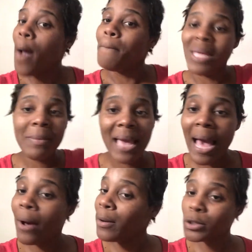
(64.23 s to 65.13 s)
Me and you
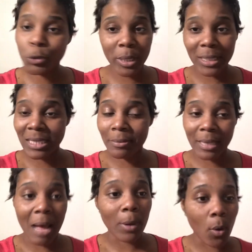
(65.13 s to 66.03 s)
on the street or something.
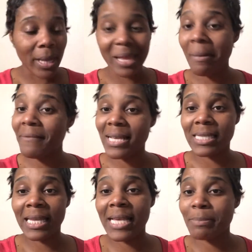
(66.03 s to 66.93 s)
I'm gonna go ahead and get my
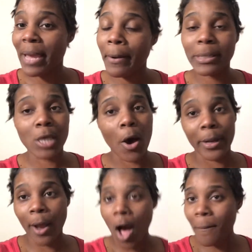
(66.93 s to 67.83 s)
Vaseline's, my earrings are
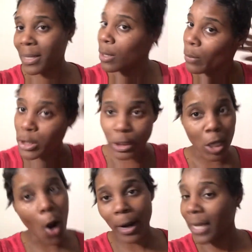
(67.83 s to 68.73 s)
already off, my little Richie's
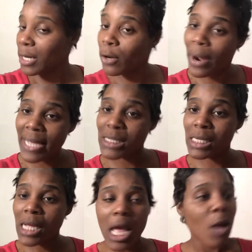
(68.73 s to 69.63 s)
already looking
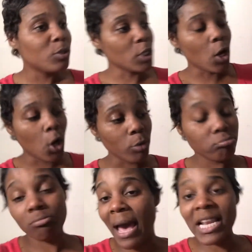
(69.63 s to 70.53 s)
crazy. So
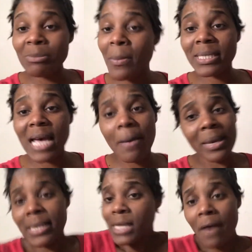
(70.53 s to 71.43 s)
at this moment in time, me
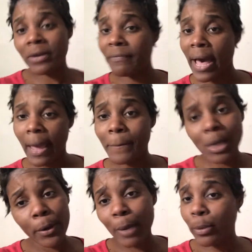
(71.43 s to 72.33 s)
and the scuff in a fight.
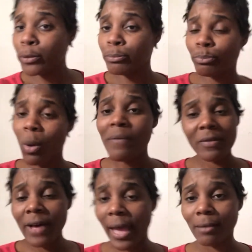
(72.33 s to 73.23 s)
Period, poo. We finna
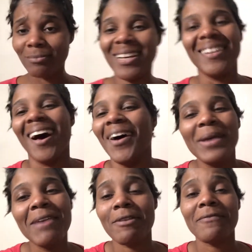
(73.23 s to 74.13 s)
fight. no, we
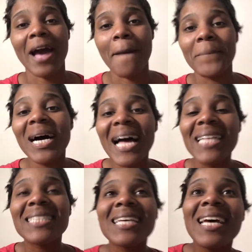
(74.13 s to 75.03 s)
ain't finna fight.
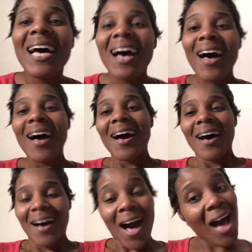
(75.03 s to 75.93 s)
But
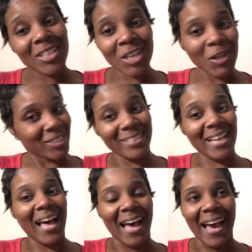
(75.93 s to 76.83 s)
all jokes
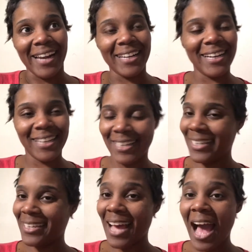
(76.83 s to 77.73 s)
aside,
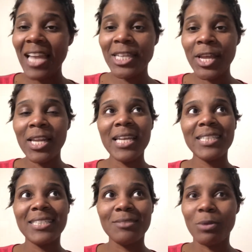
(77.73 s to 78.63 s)
I literally
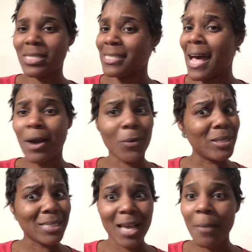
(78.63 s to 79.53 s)
was not going
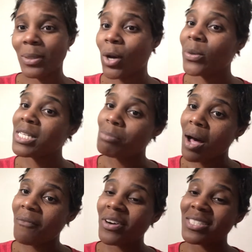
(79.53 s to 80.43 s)
to upload this
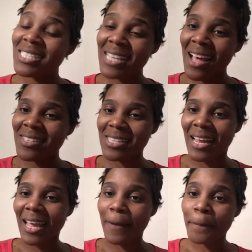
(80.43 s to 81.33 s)
mom versus scale
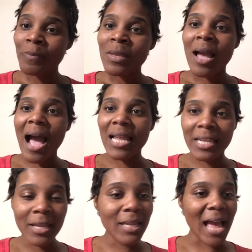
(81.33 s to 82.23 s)
today. I
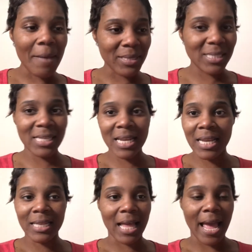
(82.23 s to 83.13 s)
literally have been
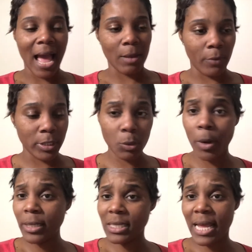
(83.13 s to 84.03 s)
sitting like I went to
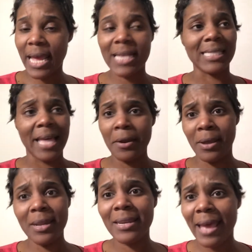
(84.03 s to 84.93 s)
work today. It's later
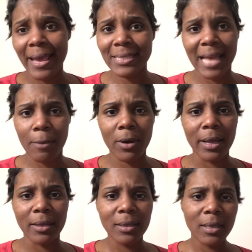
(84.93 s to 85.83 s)
in the day. It's like
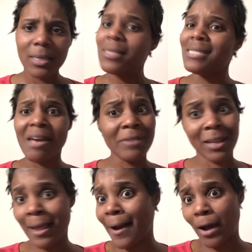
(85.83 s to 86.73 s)
what seven
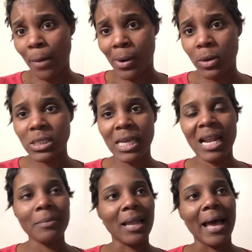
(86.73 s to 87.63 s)
o'clock almost, and
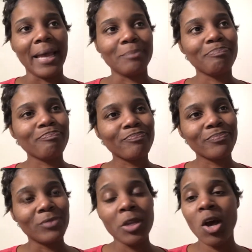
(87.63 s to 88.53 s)
I'm like,
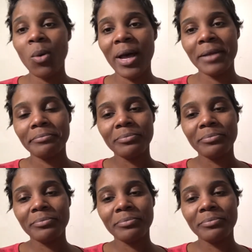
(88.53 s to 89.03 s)
you know what?